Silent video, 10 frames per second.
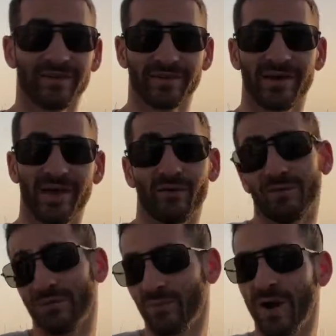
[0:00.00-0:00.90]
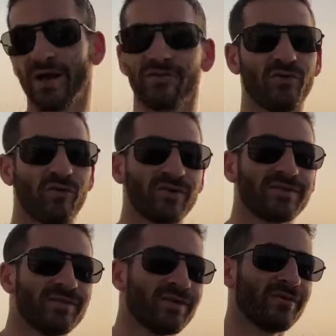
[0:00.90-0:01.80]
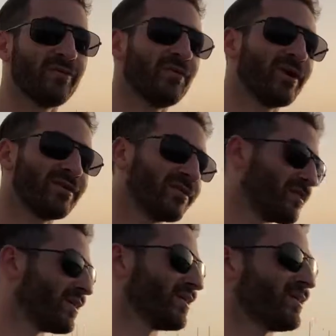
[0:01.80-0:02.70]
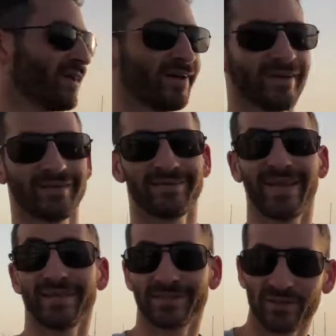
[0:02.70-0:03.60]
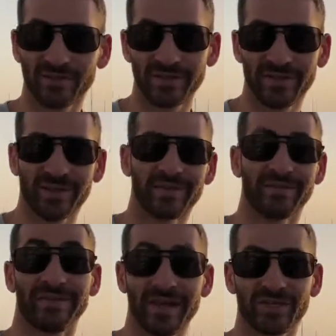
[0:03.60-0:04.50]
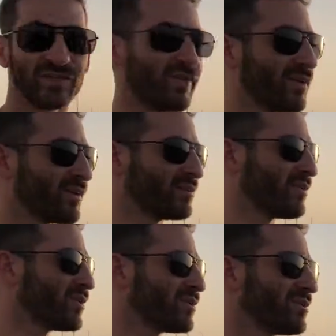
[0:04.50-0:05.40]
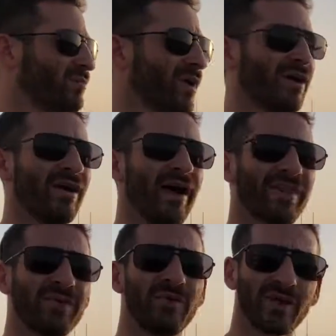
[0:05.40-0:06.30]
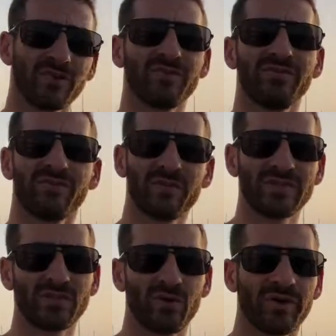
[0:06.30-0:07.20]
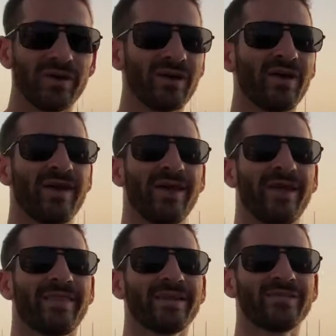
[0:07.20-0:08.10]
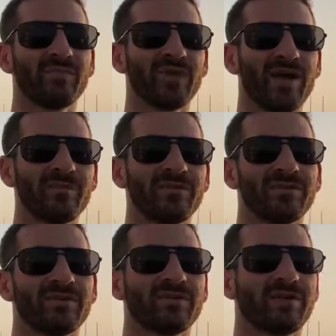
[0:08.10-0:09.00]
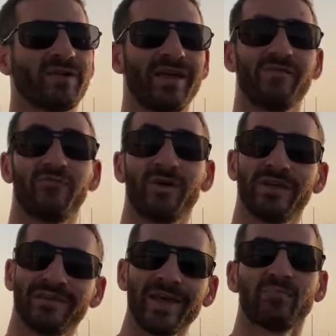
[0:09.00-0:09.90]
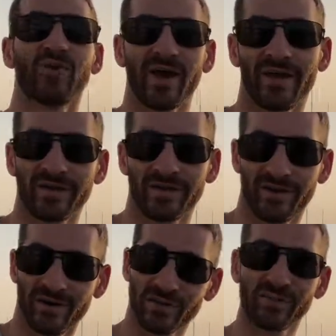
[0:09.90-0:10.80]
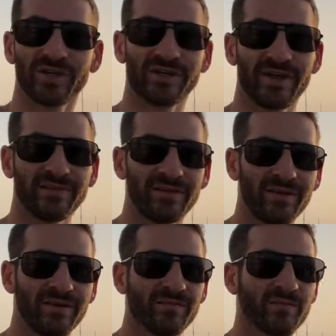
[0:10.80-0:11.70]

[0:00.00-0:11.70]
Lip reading: Now, while of course we must take seriously the dangers of anti-Semitism, I think we can learn from this story that sometimes if we take pride in our Jewish identity,